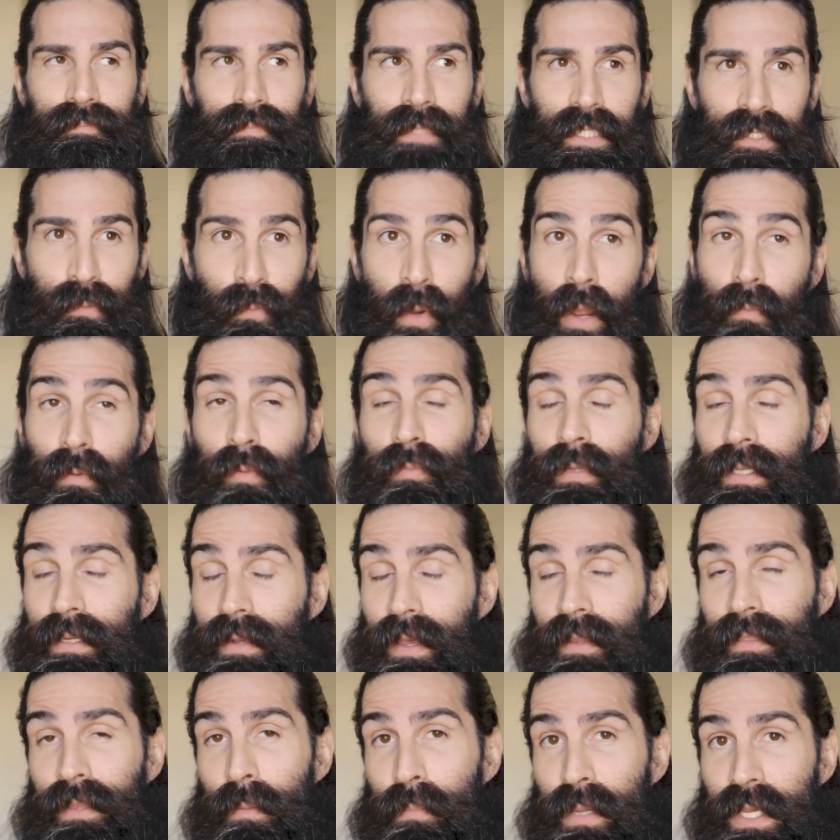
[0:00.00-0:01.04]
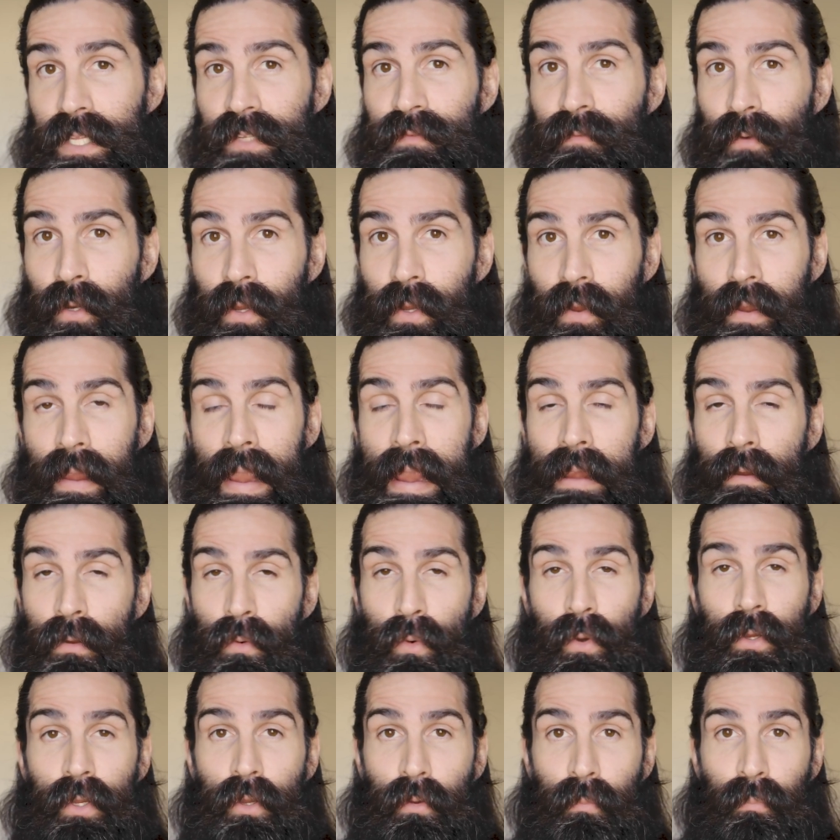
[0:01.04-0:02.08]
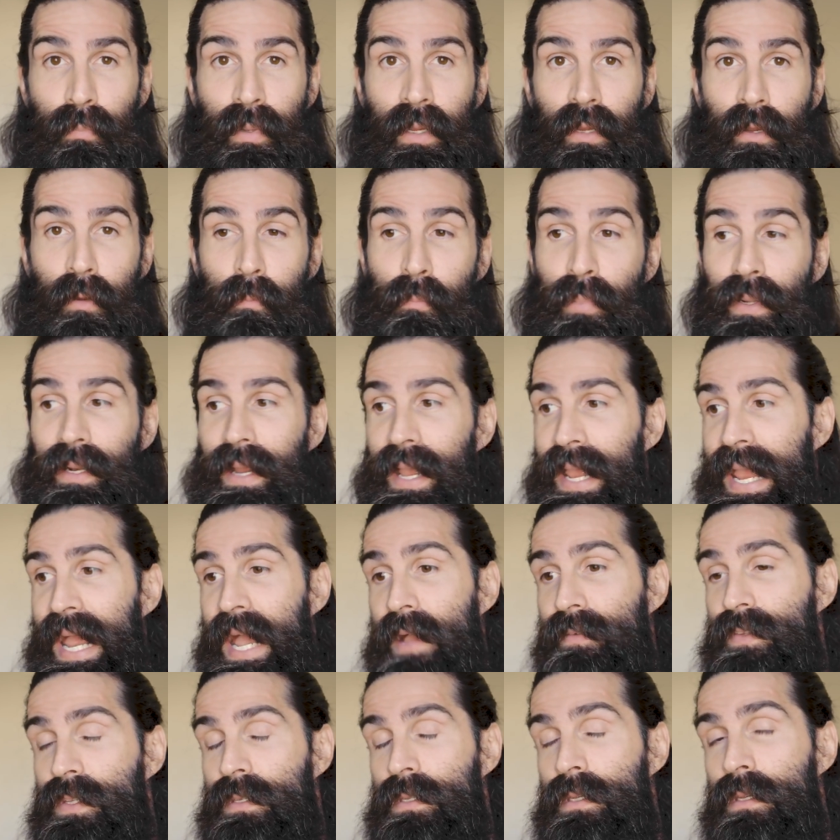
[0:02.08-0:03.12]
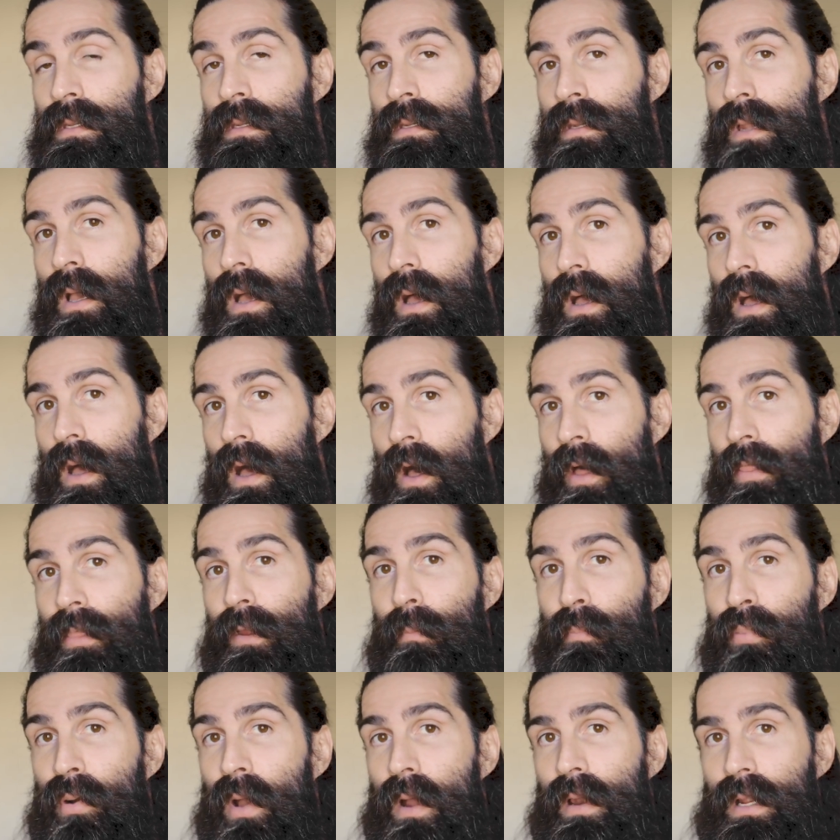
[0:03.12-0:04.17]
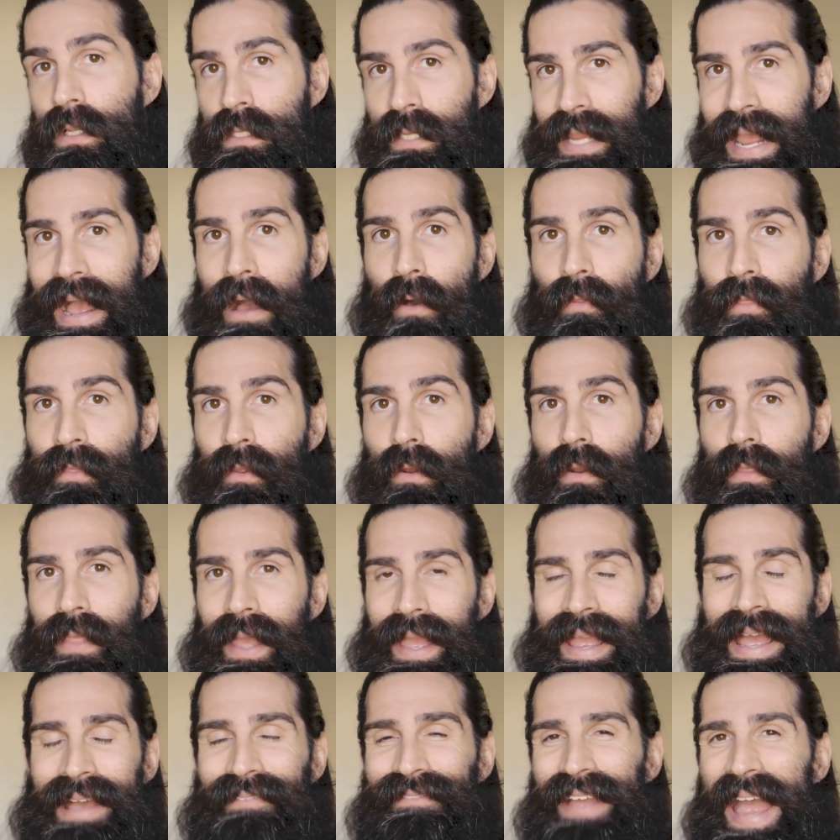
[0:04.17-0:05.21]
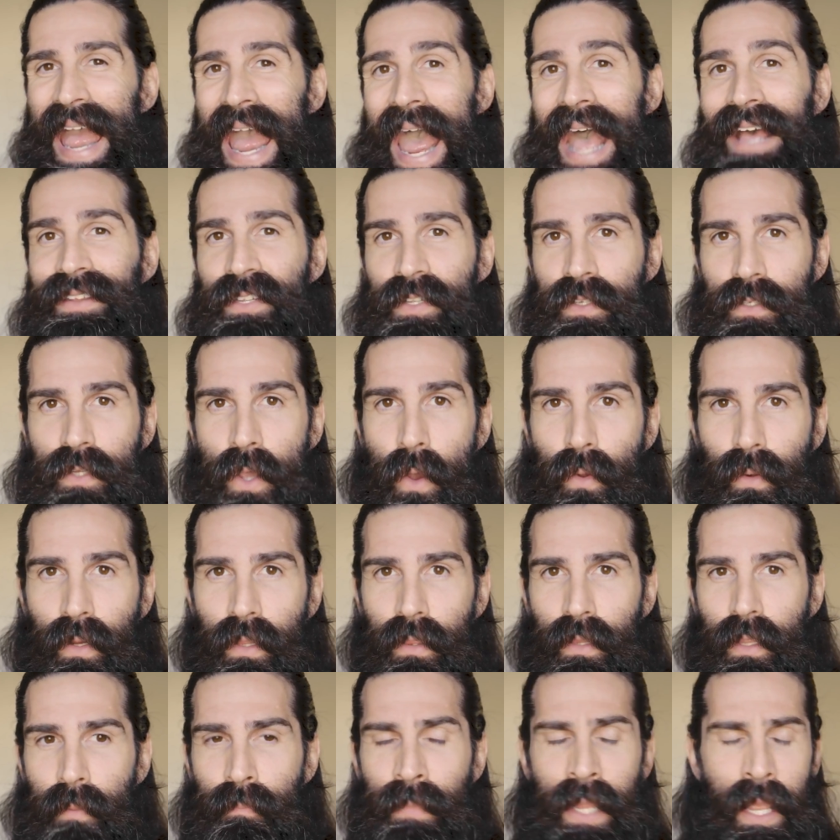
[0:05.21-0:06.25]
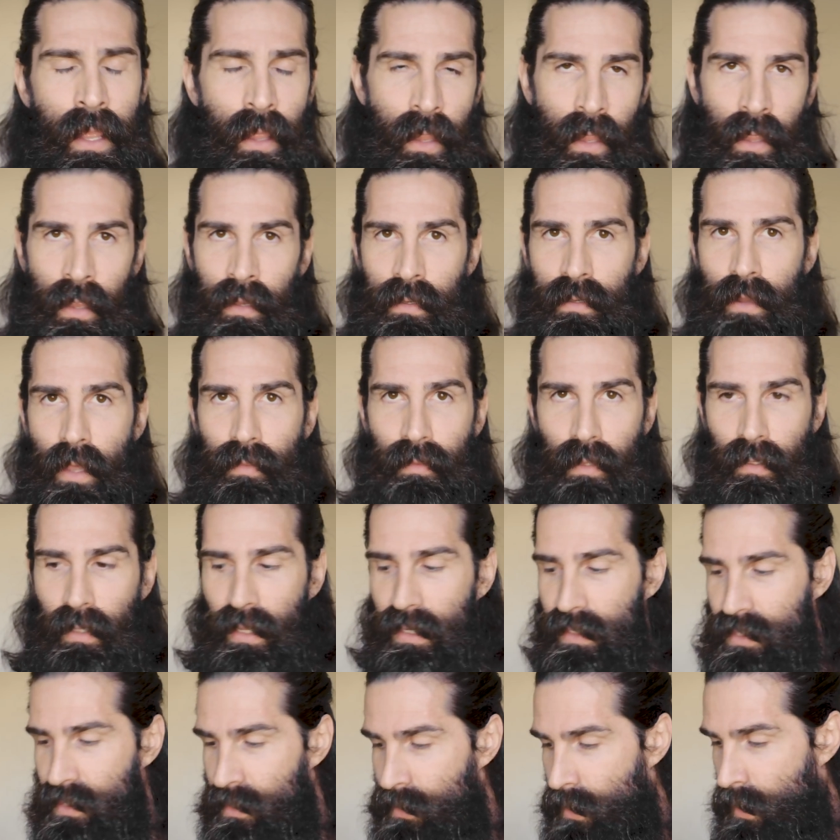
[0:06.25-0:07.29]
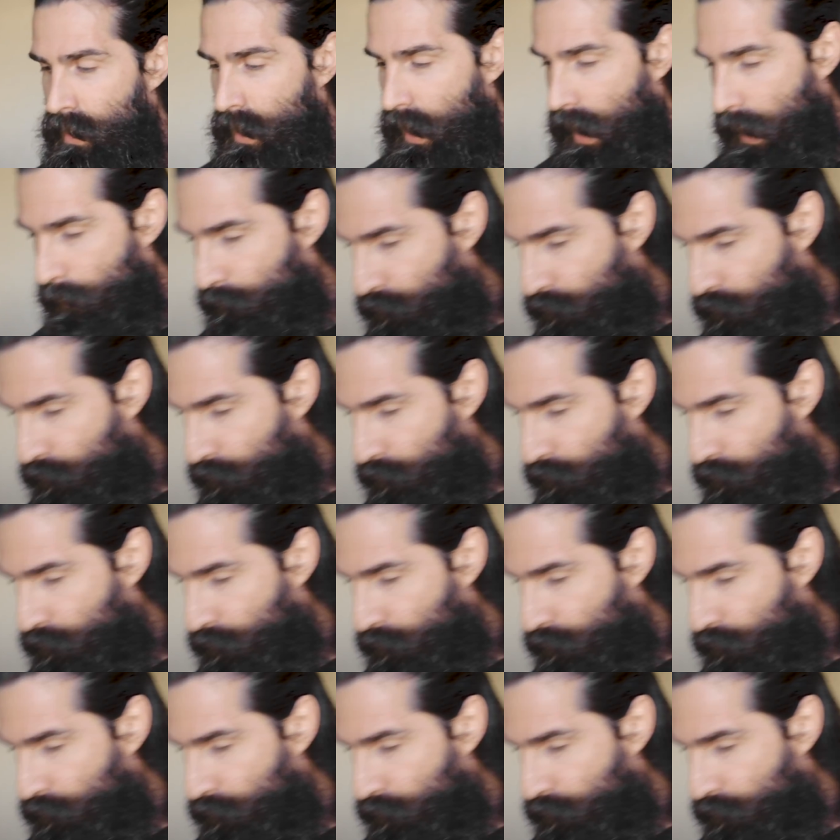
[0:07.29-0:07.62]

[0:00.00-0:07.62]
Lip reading: it's probably not the best for your hair or your beard, but I have seen other products out there that have acetone in them. Nonetheless, I